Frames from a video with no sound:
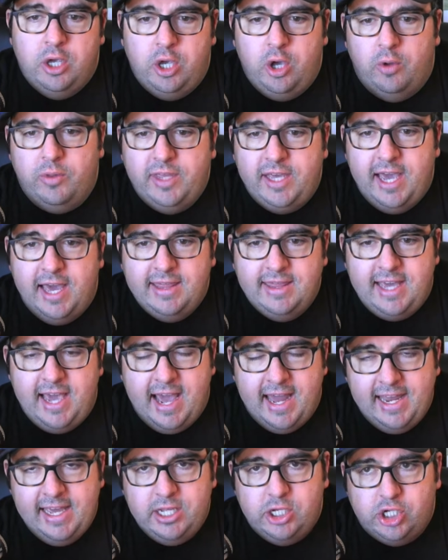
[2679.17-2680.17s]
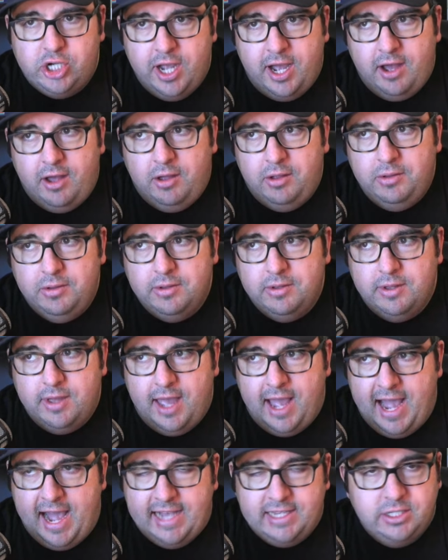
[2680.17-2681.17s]
the NHL
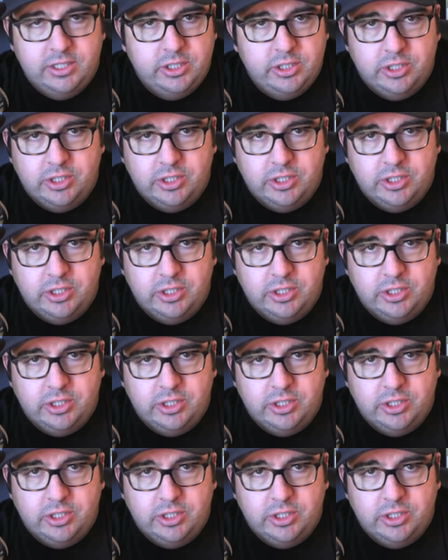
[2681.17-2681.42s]
has